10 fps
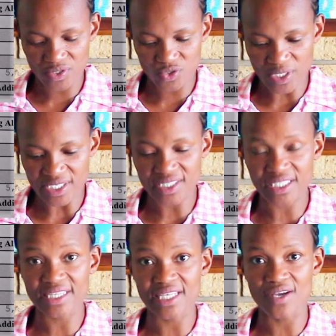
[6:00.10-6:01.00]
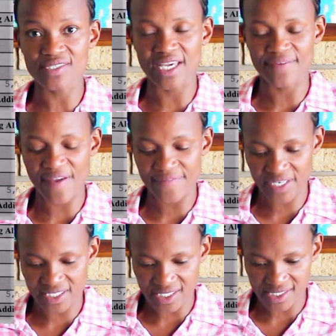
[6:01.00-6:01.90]

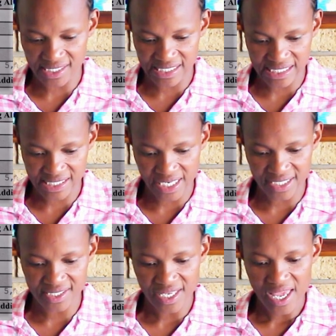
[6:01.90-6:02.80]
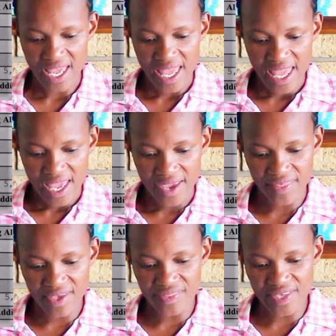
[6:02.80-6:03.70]
23,566, and
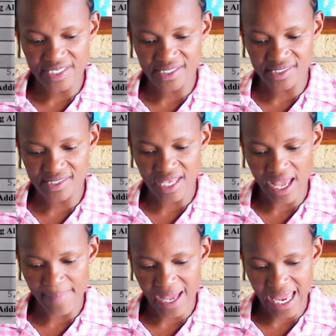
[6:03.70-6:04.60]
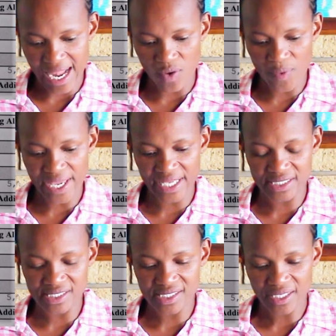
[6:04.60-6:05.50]
then there's AMA
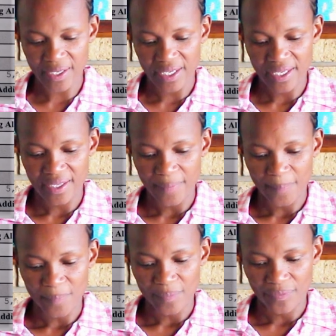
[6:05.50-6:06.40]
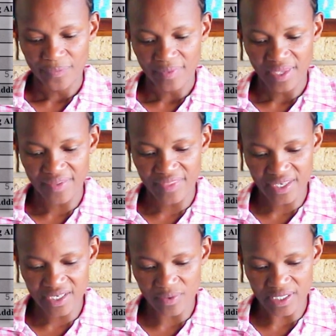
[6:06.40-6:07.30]
allowance, and
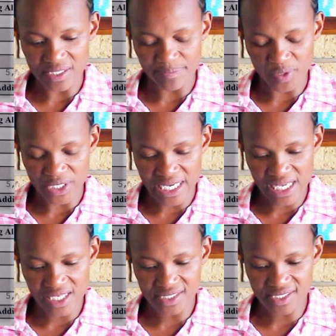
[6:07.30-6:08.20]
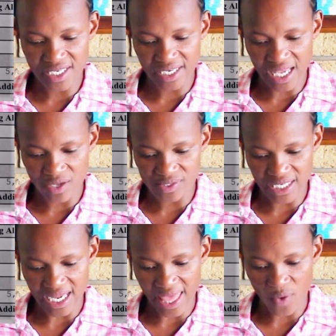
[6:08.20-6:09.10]
then there was a bonus and
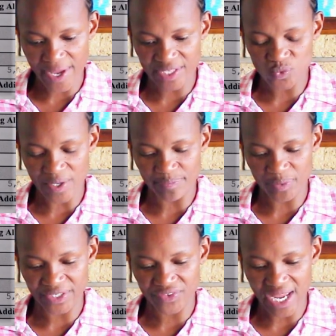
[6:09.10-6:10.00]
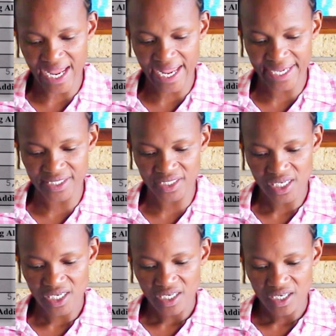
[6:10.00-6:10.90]
housing allowance 1.9,
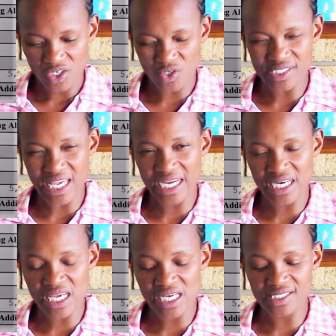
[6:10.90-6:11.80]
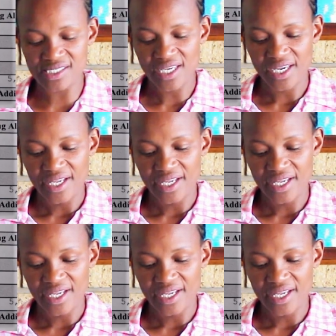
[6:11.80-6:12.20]
gross earnings